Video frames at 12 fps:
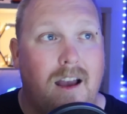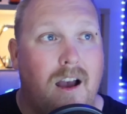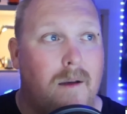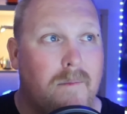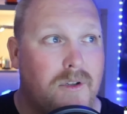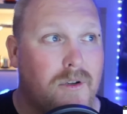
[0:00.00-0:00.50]

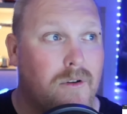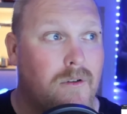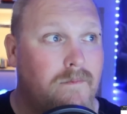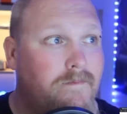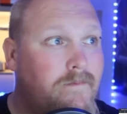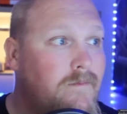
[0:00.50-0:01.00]
I'm
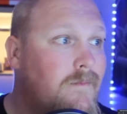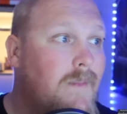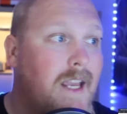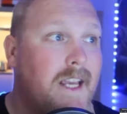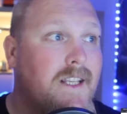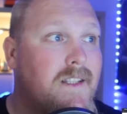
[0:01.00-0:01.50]
sure
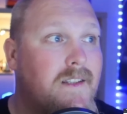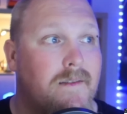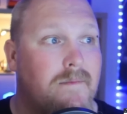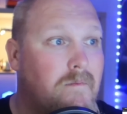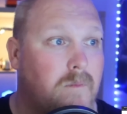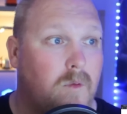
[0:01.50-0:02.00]
he's
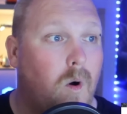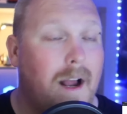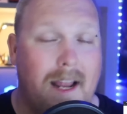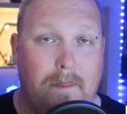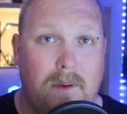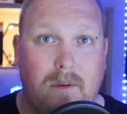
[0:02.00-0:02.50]
quite
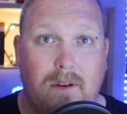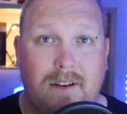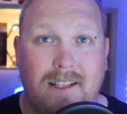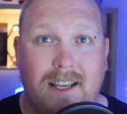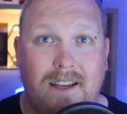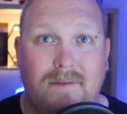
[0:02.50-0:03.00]
happy where he
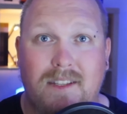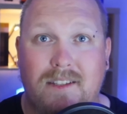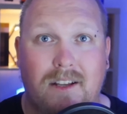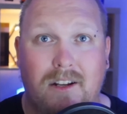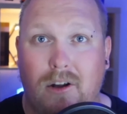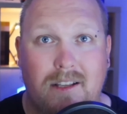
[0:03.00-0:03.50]
lives. He's got
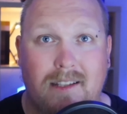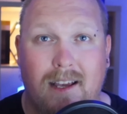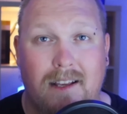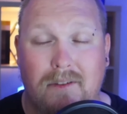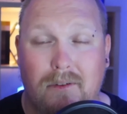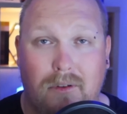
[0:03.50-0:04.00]
a nice
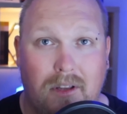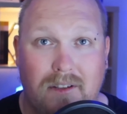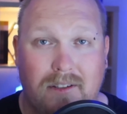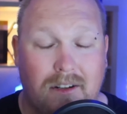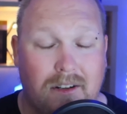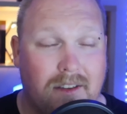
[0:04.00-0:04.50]
house and all those
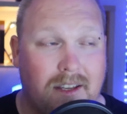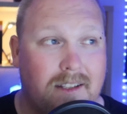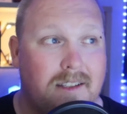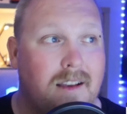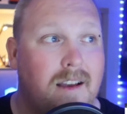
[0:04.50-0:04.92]
kind of things.